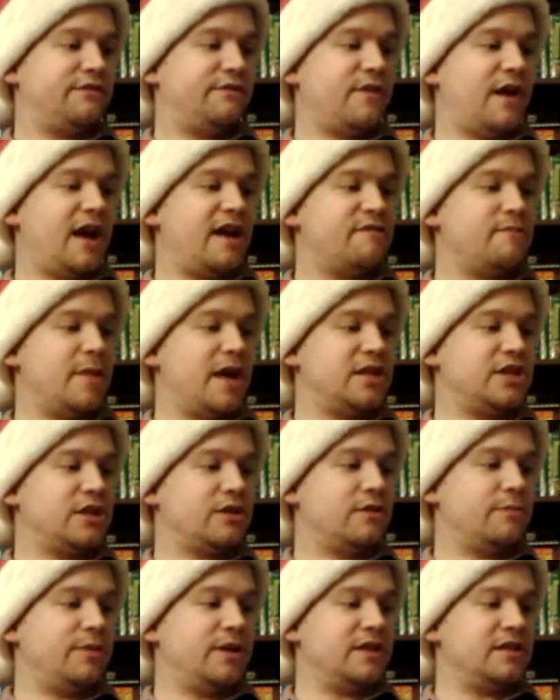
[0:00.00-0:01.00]
five
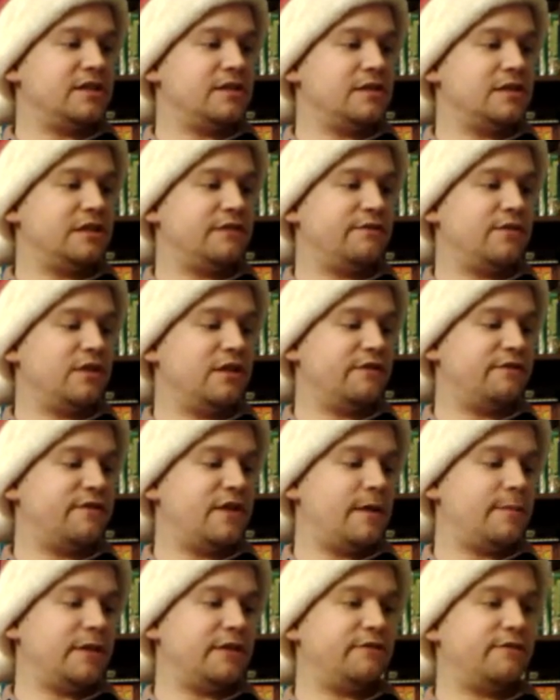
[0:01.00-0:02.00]
magical puzzles full of
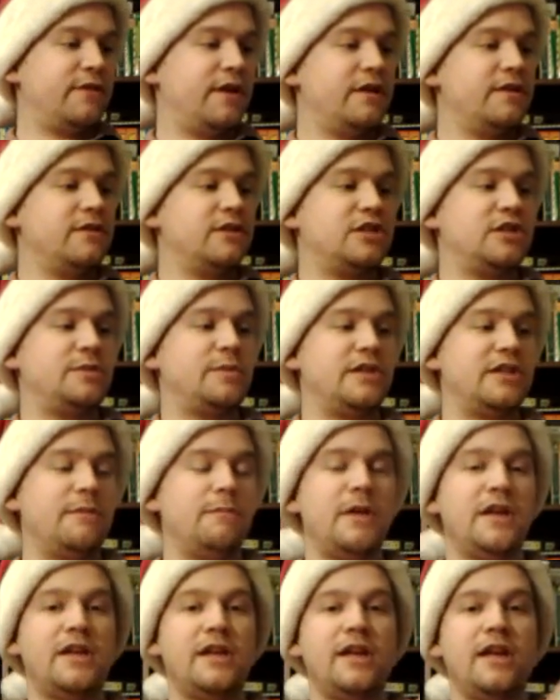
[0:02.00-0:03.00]
family fun. This is one of
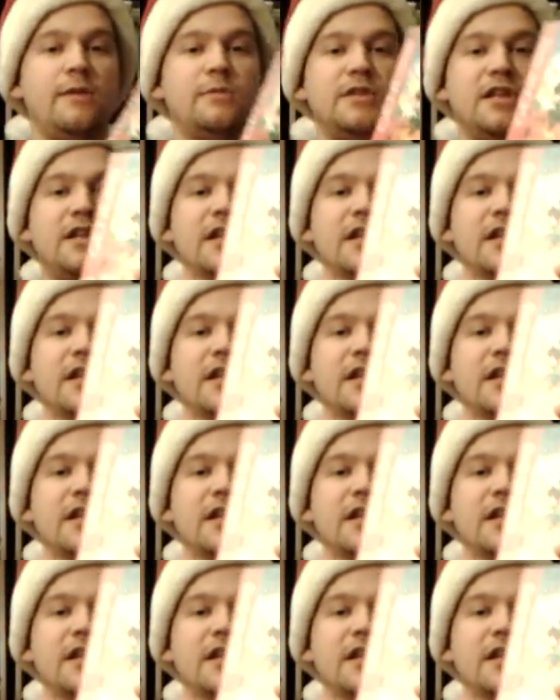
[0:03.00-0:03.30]
the Mickey games I